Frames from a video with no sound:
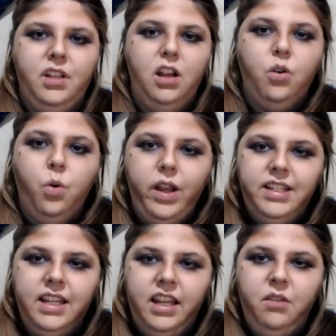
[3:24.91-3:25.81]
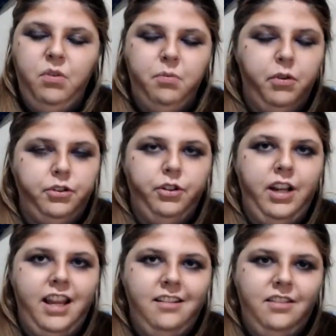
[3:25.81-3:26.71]
acquainted with
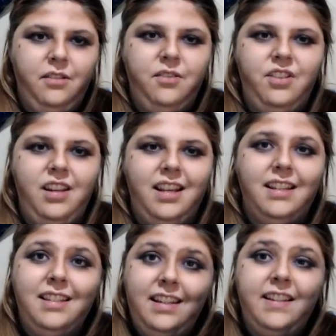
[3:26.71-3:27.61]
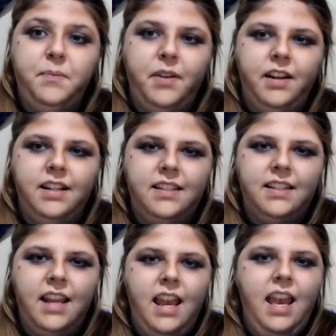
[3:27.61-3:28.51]
poltergeists so she can see spirits.